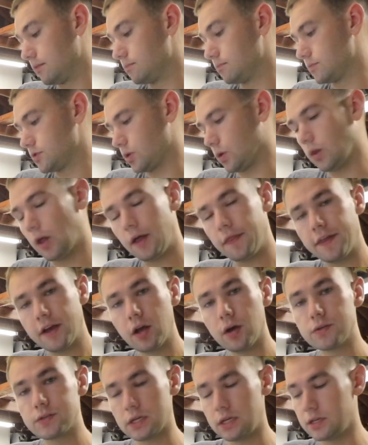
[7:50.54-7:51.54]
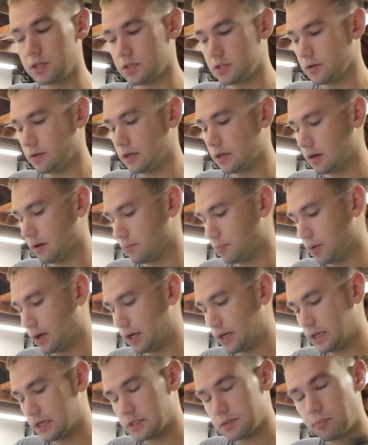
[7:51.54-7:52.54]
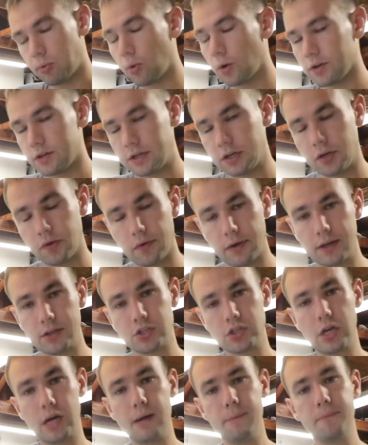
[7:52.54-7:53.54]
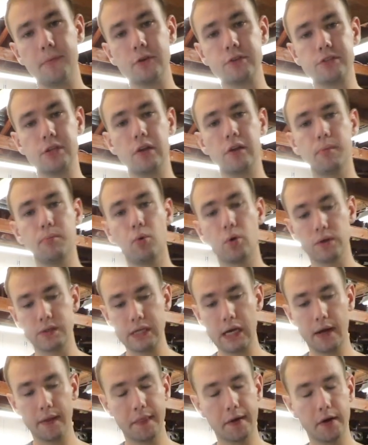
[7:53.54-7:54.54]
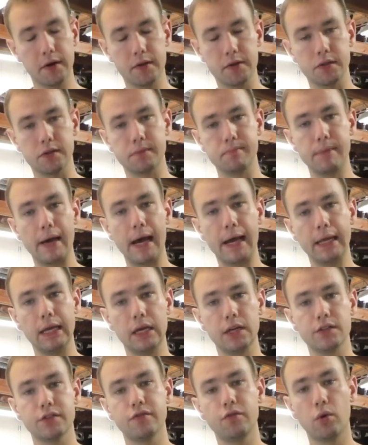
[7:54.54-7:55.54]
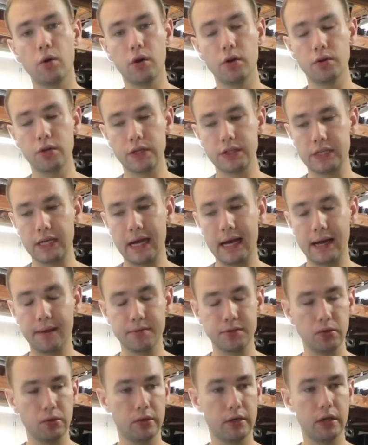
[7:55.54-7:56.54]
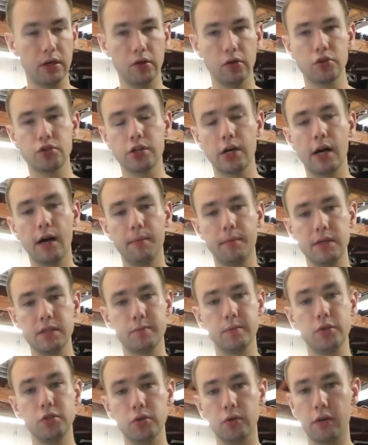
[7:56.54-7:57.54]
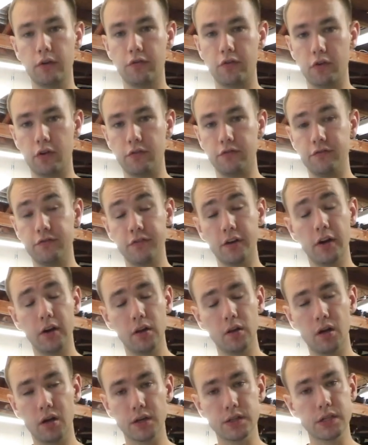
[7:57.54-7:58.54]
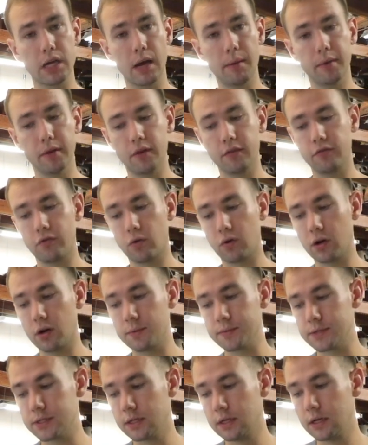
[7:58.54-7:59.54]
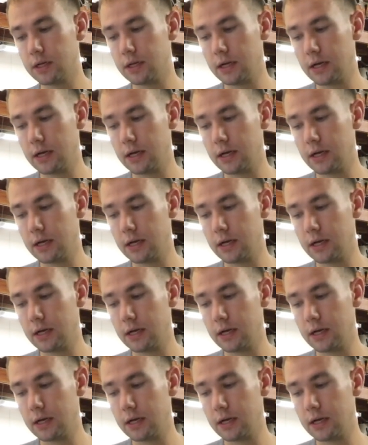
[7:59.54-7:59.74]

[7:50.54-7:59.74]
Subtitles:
So a lot that goes into it, but his port did a great job. There's other ports out there. There's Matty S4 who does an absolute killer job. He's been doing it for a very long time on the forums.